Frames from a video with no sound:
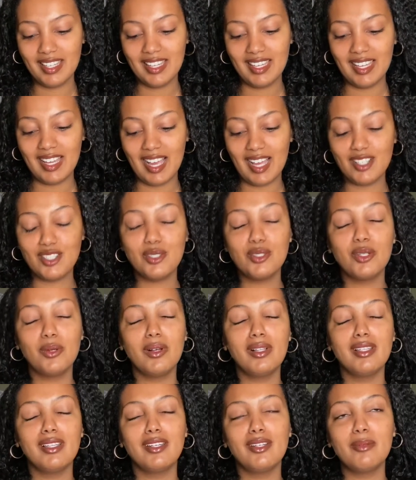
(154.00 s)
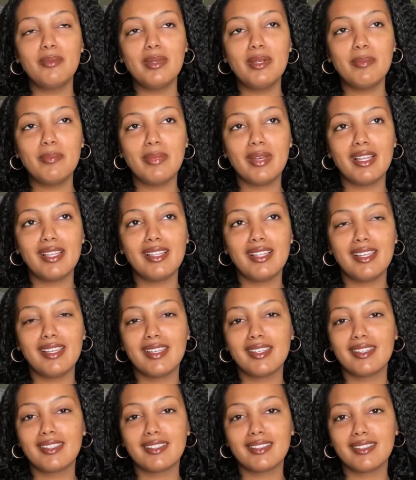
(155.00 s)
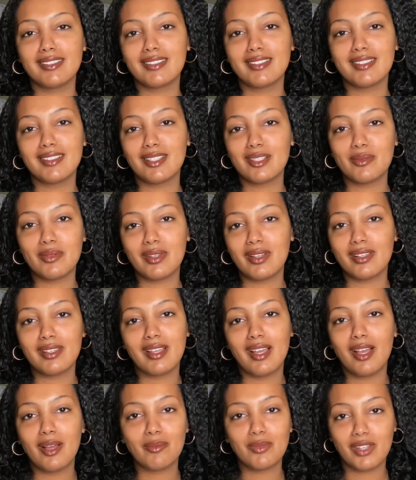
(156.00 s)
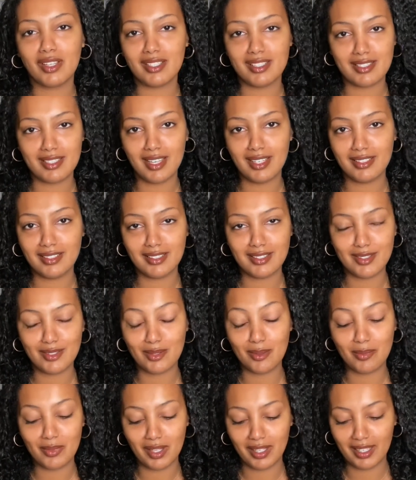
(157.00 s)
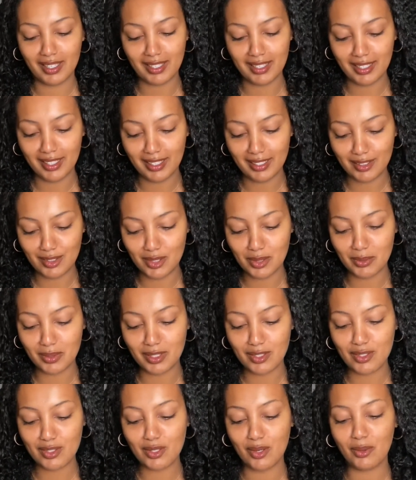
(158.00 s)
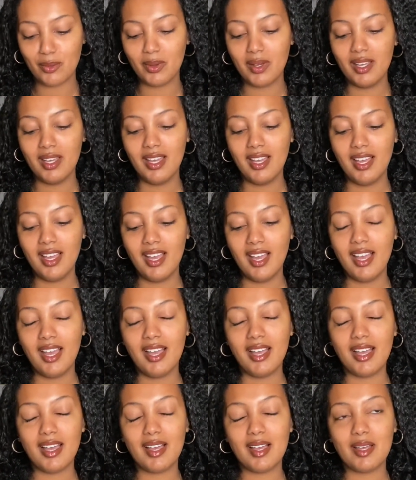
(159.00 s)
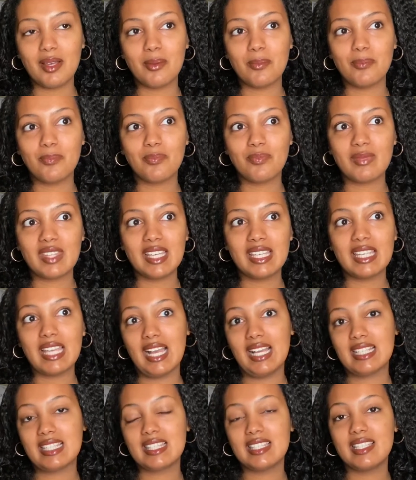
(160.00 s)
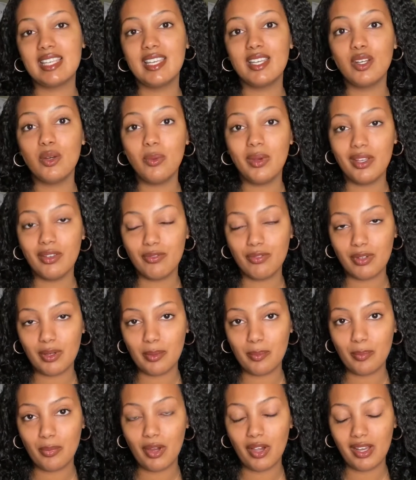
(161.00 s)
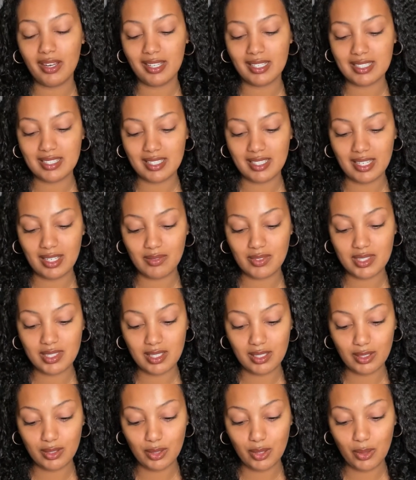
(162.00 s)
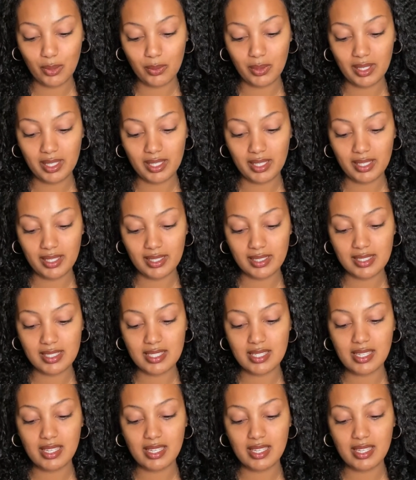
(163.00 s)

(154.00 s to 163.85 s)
I do know a little bit, but yeah, I'm not a scientist, so I'm not going to get into it. So yeah, staying away from products that have silicone in it,